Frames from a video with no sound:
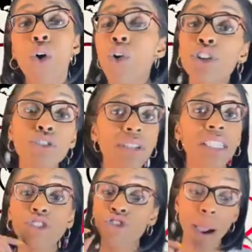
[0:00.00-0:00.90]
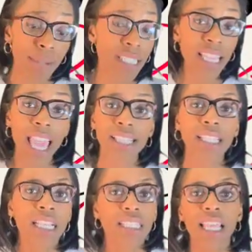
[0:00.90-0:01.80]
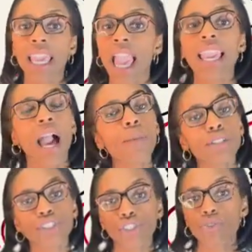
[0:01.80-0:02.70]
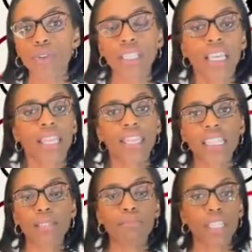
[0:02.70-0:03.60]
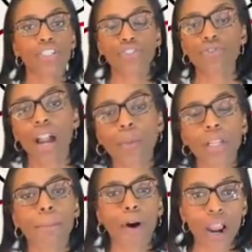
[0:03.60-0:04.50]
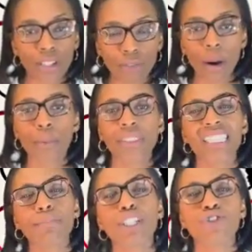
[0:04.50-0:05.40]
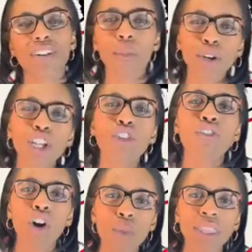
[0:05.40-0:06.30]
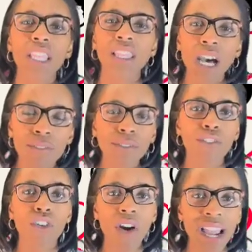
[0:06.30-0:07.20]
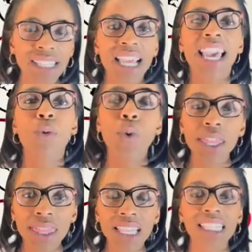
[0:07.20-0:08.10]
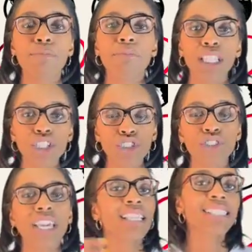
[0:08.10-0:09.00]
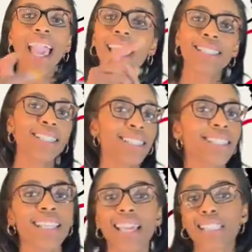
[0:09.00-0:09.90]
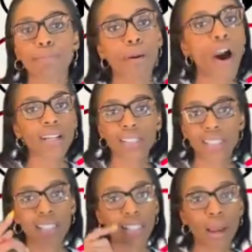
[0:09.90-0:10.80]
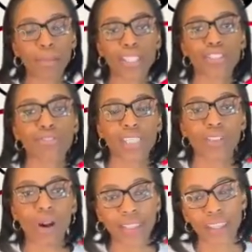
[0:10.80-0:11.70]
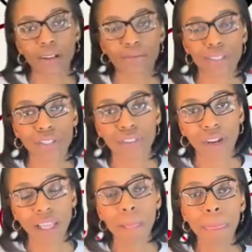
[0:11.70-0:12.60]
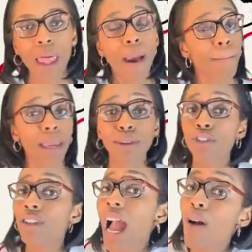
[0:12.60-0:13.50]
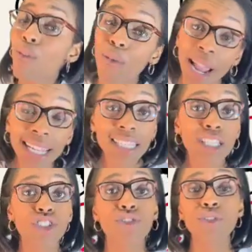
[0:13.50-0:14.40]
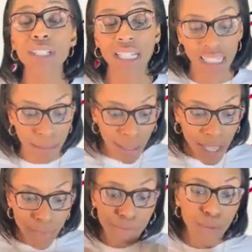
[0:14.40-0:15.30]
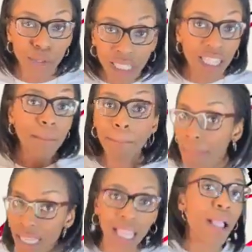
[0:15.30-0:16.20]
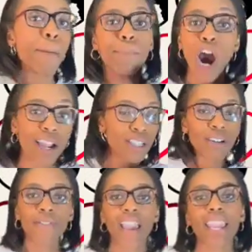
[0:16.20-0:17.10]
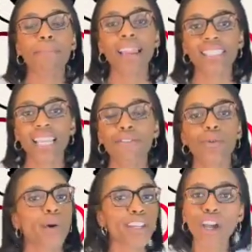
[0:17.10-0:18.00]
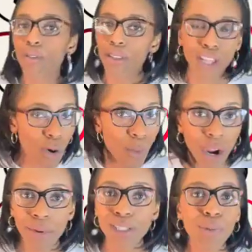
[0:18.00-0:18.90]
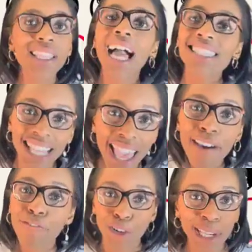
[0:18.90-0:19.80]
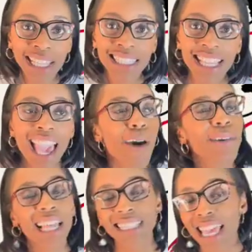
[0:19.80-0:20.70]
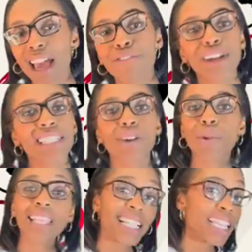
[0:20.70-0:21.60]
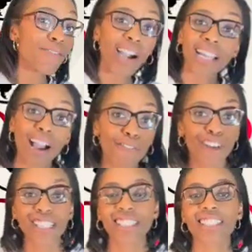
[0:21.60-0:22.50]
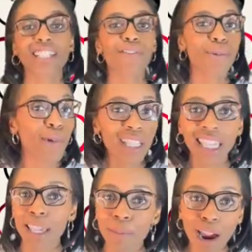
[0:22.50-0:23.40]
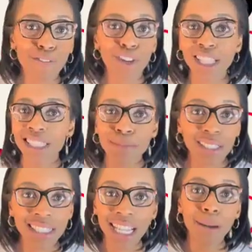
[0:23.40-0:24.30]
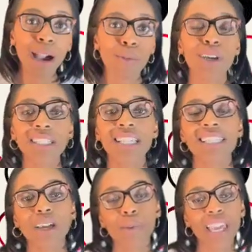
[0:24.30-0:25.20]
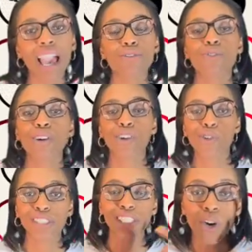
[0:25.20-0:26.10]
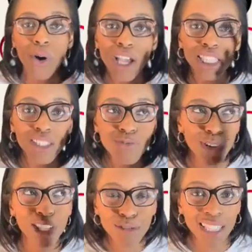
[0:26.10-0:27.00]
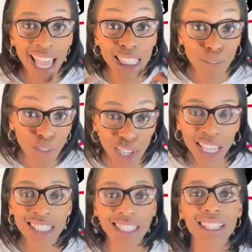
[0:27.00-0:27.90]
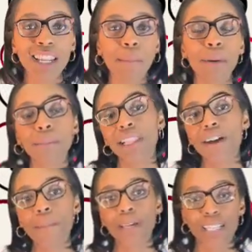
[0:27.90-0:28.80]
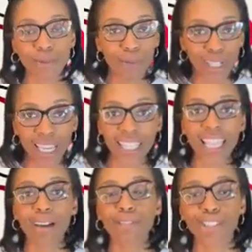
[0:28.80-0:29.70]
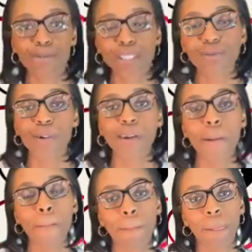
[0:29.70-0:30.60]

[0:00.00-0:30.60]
Or you can drop a text. Say, hey, I want to join this ministry. I want to partner up with this ministry. I want to grow in the love of Christ with this ministry. Hey, just text partner to the number that you see right there on the screen. Maybe you're not ready to join us and be a fully committed partner of Apex Everywhere. No worries. We like to have friends. We like to have friends, and we like to invite our friends to stuff. We want to keep our friends up to date about what it is that we have going on. So will you text friend to the number below, because we want to connect with you as well.